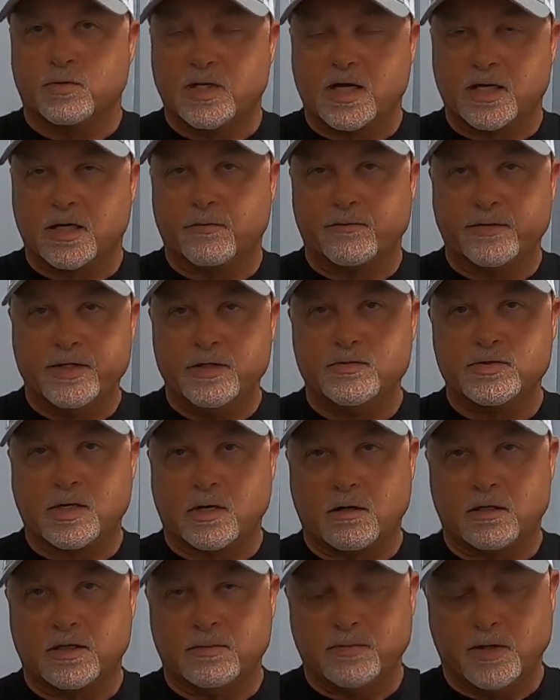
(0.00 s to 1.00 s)
We're not going to reuse the
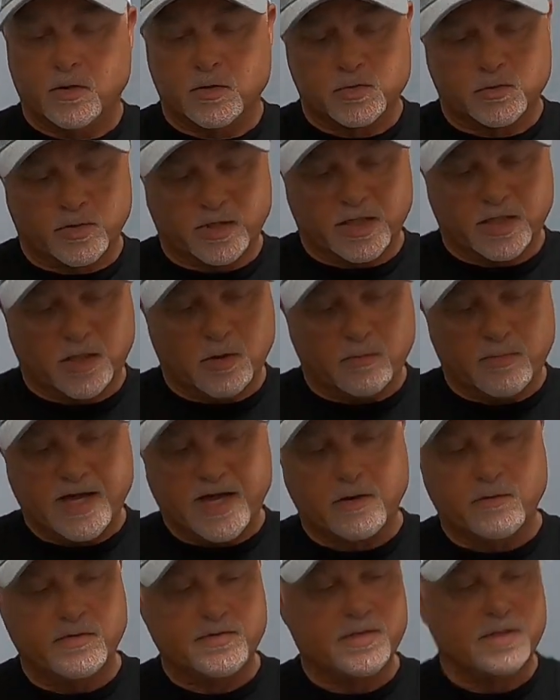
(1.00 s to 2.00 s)
Harley bolts. We're going to go
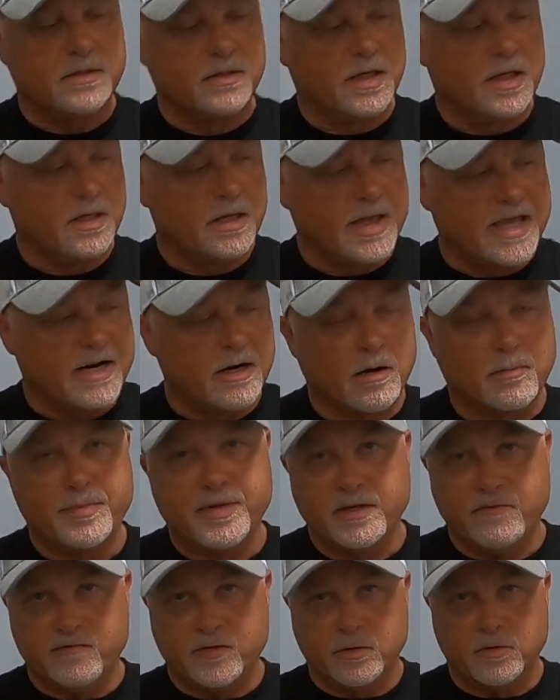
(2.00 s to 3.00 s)
back with a ARP
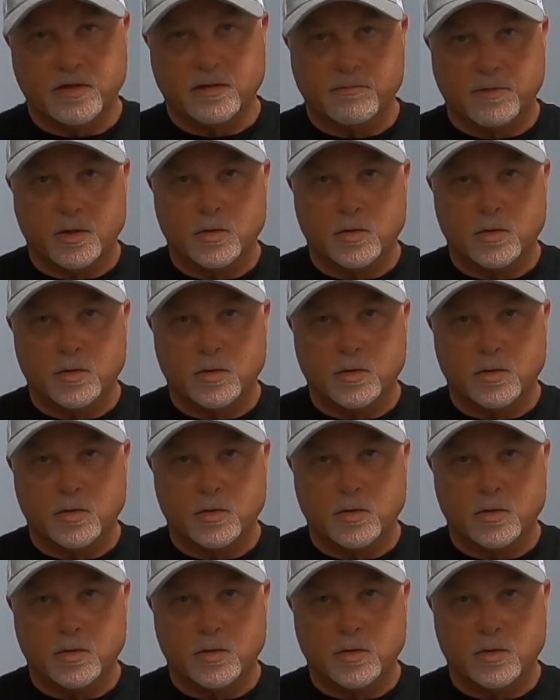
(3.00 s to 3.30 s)
fueling